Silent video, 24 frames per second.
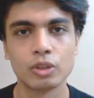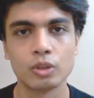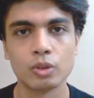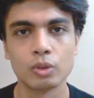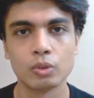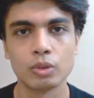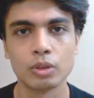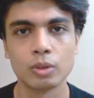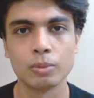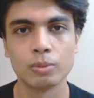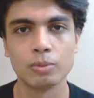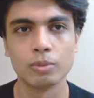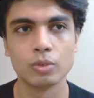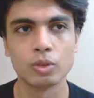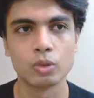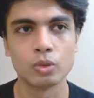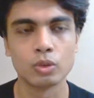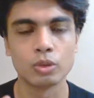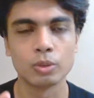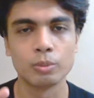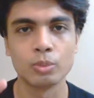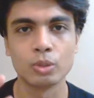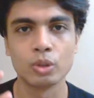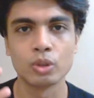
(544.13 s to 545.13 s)
to
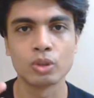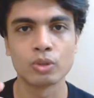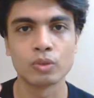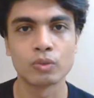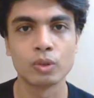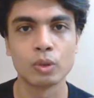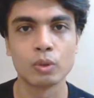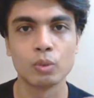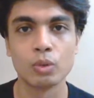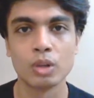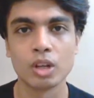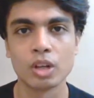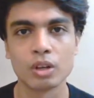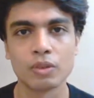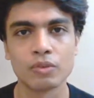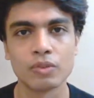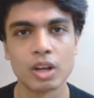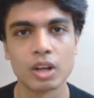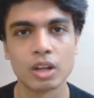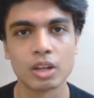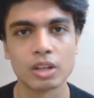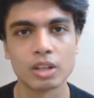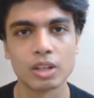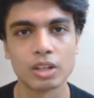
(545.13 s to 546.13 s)
a beautiful work of
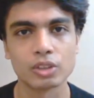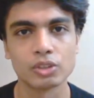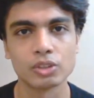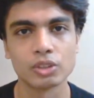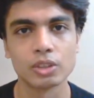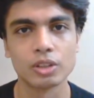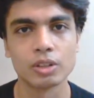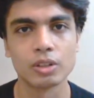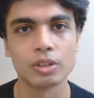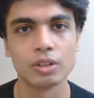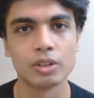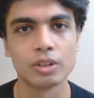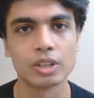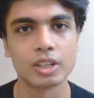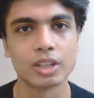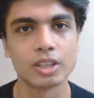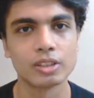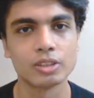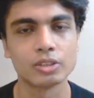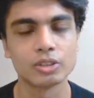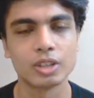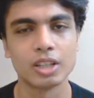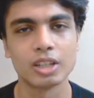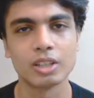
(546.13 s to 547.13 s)
architecture, okay,
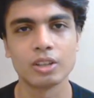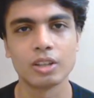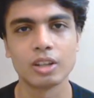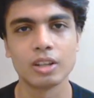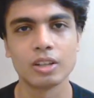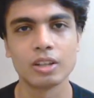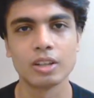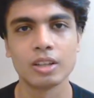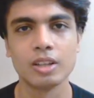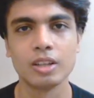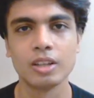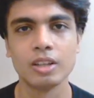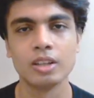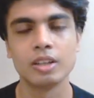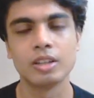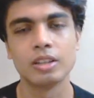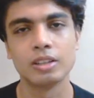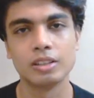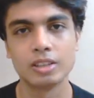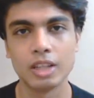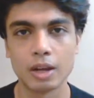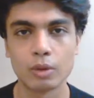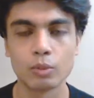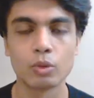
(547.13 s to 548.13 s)
so I thought
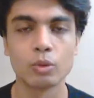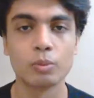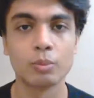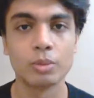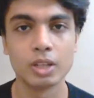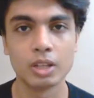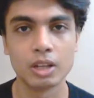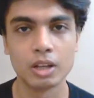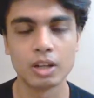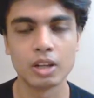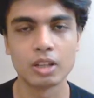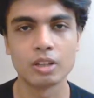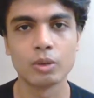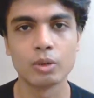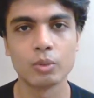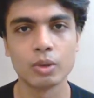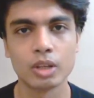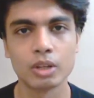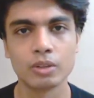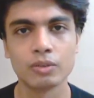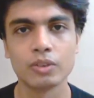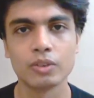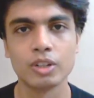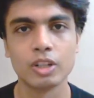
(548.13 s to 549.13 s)
that would be another way
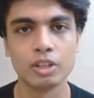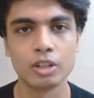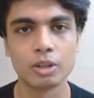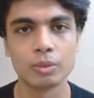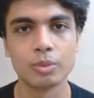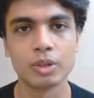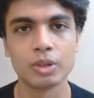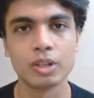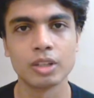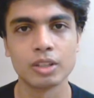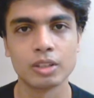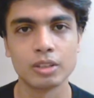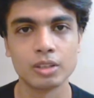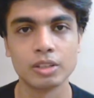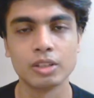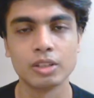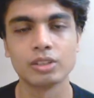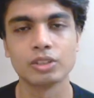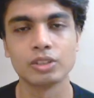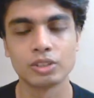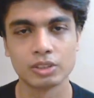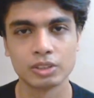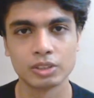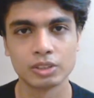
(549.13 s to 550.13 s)
of interpreting
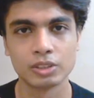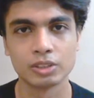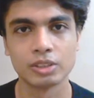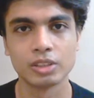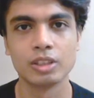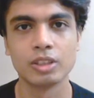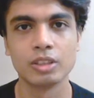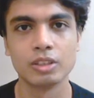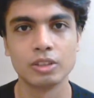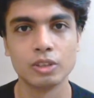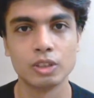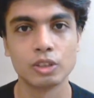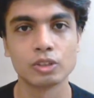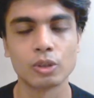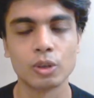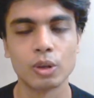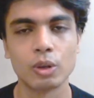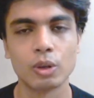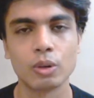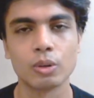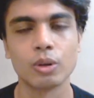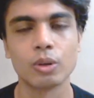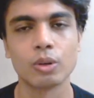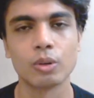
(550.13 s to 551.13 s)
this
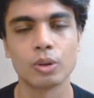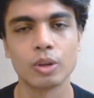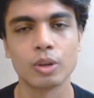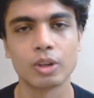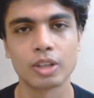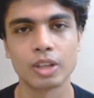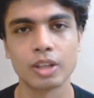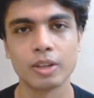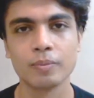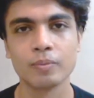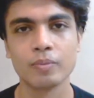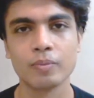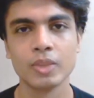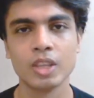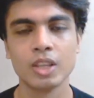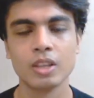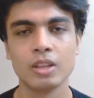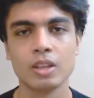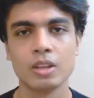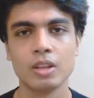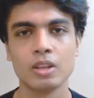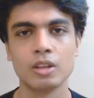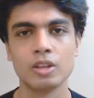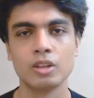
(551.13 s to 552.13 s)
logo, okay.
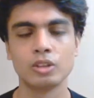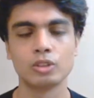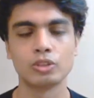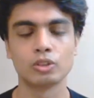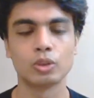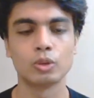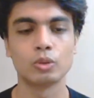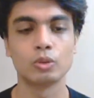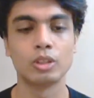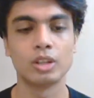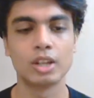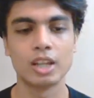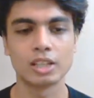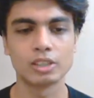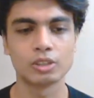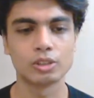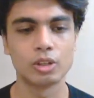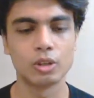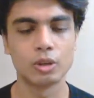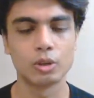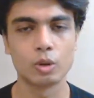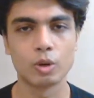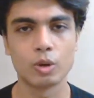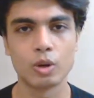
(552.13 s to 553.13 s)
So the next
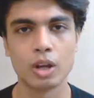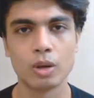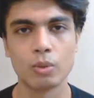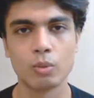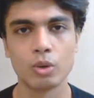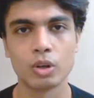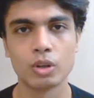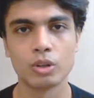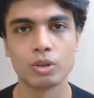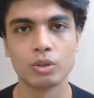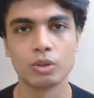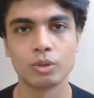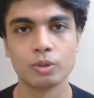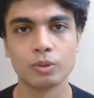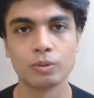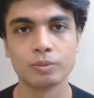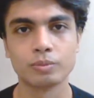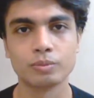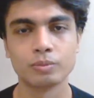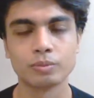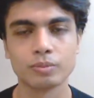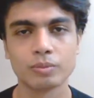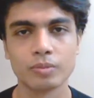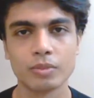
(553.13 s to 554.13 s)
logo I want to
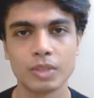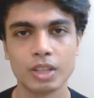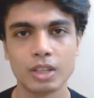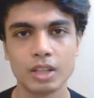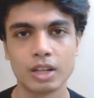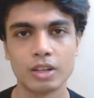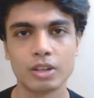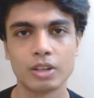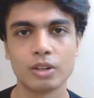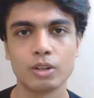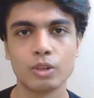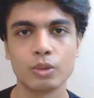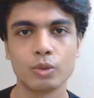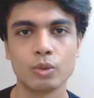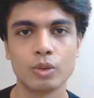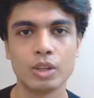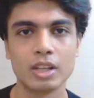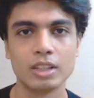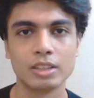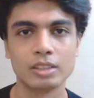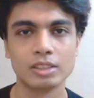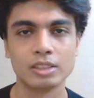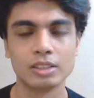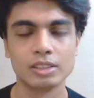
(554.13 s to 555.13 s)
get into
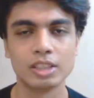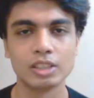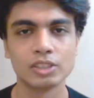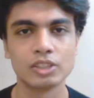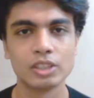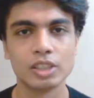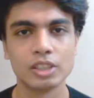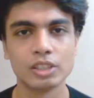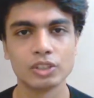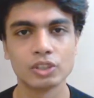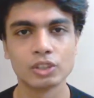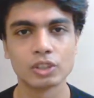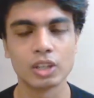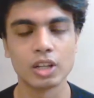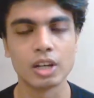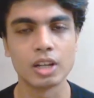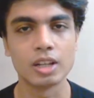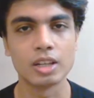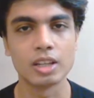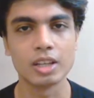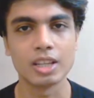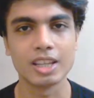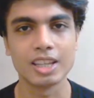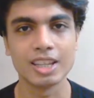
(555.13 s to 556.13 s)
is, this is
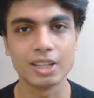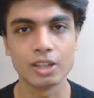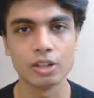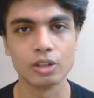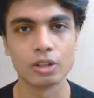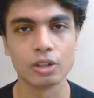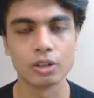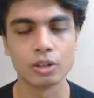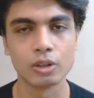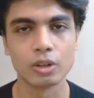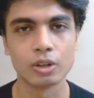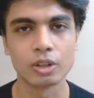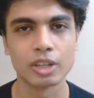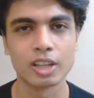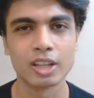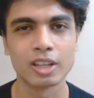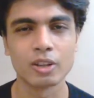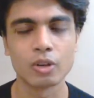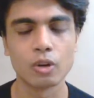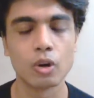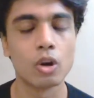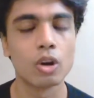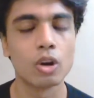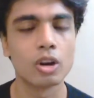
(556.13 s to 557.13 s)
an eagle, okay,
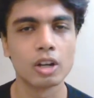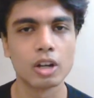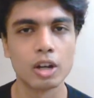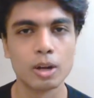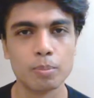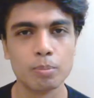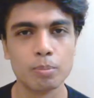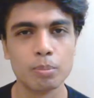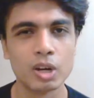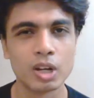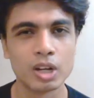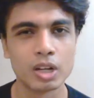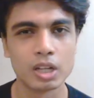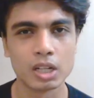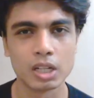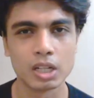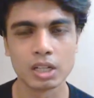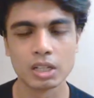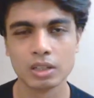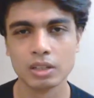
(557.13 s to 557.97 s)
or a bird,